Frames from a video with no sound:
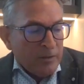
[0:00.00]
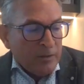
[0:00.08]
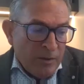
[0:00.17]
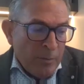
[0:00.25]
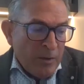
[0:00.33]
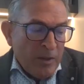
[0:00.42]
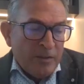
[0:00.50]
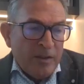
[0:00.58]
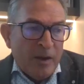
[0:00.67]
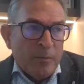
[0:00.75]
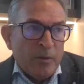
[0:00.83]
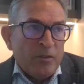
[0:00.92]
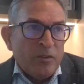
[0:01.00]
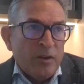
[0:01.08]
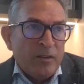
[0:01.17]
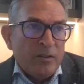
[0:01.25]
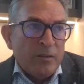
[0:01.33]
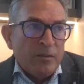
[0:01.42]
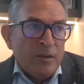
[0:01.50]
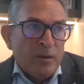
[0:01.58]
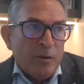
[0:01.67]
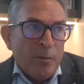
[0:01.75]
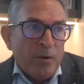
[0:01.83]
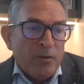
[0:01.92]
something that demonstrates, a
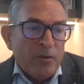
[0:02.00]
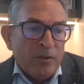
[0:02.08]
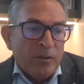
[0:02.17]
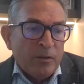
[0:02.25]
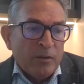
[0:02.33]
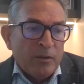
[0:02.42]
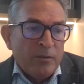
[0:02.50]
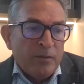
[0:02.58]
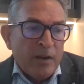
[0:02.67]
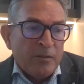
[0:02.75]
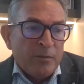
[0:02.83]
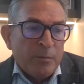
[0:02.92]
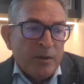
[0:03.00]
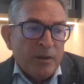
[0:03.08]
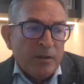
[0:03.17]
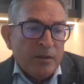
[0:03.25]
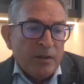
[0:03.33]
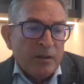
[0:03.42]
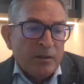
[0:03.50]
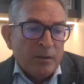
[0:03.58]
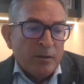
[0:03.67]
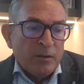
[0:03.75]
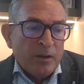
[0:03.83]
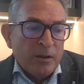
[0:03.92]
personal investment in
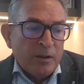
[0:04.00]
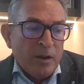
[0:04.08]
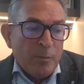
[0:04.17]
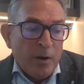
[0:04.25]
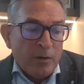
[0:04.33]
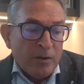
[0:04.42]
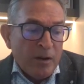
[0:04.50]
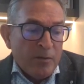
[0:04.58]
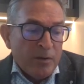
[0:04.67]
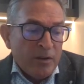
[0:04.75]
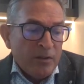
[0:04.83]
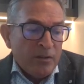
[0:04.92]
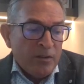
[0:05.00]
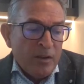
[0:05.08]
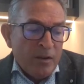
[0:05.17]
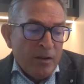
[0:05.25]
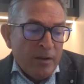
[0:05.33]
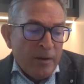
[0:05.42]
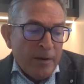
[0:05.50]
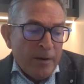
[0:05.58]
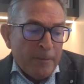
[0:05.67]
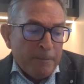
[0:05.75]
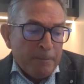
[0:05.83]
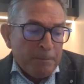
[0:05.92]
learning about governance.
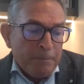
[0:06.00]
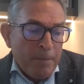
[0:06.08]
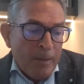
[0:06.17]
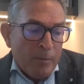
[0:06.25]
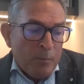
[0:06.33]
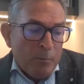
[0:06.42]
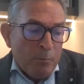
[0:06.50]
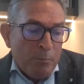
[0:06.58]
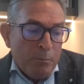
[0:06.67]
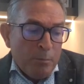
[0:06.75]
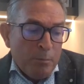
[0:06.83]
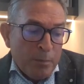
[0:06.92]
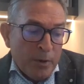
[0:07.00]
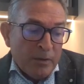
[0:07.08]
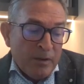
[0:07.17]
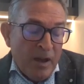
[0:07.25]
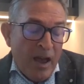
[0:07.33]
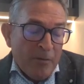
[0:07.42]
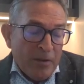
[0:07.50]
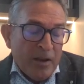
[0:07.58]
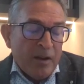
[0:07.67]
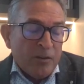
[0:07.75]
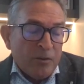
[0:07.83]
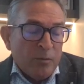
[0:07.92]
But having
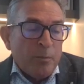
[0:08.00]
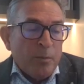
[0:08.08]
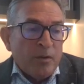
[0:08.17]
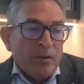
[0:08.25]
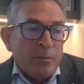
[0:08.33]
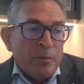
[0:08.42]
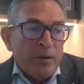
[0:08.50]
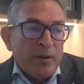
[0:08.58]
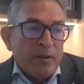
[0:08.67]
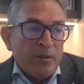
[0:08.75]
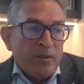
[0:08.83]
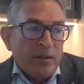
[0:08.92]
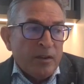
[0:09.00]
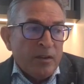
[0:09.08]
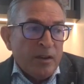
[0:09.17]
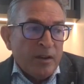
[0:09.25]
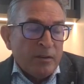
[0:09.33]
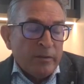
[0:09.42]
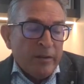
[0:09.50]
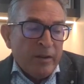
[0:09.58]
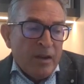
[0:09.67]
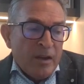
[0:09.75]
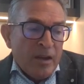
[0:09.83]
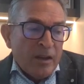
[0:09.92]
actual board experience, and then
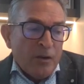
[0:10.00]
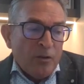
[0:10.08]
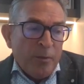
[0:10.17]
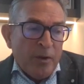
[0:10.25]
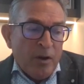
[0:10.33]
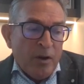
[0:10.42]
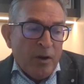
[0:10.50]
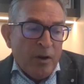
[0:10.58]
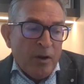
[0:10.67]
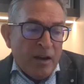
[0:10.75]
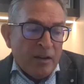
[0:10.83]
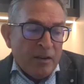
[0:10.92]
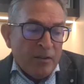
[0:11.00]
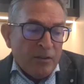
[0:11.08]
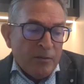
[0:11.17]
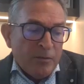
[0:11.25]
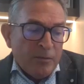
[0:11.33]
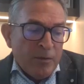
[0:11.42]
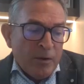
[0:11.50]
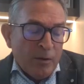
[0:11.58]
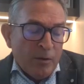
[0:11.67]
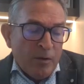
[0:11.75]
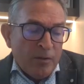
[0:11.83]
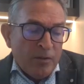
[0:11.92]
it goes beyond that. I guess
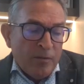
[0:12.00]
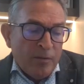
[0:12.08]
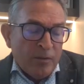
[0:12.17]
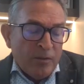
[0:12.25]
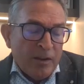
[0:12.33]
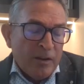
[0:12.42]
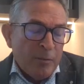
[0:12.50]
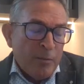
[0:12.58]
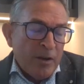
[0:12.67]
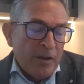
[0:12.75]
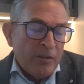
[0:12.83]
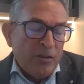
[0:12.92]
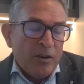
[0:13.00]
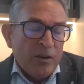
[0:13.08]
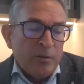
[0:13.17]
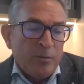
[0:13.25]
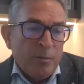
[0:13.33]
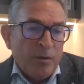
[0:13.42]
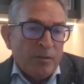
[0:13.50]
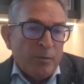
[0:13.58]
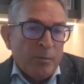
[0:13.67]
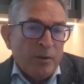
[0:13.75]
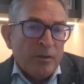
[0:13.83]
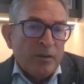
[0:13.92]
obviously you can take committee chair
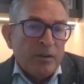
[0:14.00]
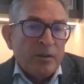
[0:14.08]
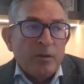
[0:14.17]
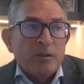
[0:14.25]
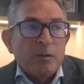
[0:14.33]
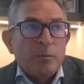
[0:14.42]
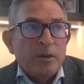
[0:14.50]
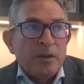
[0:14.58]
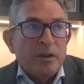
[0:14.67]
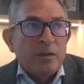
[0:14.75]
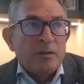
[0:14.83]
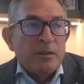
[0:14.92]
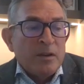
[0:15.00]
responsibility or ultimately a